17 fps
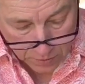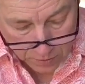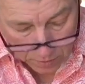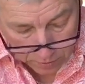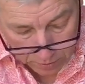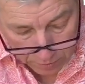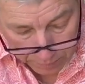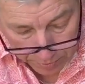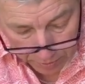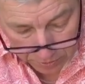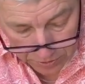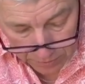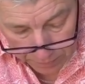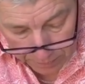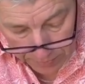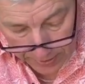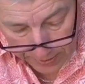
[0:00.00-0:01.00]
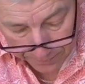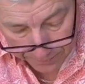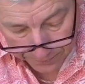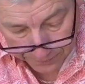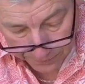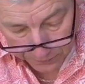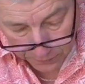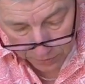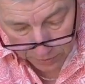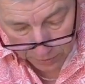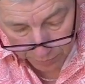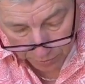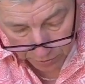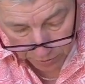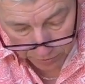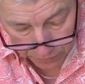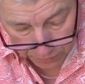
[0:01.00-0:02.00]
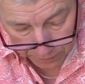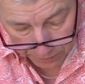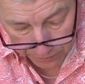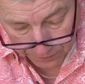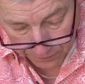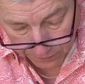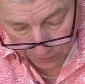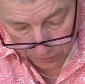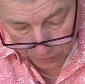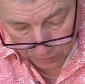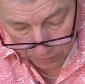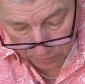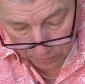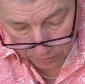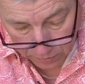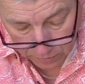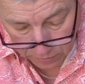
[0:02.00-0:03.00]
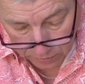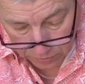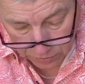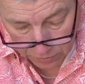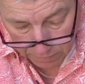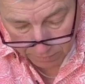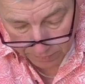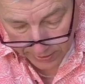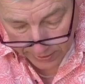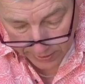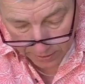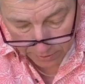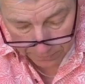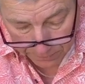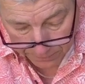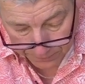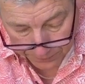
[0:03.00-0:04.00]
on the bottom bit, we're going to put some mayo.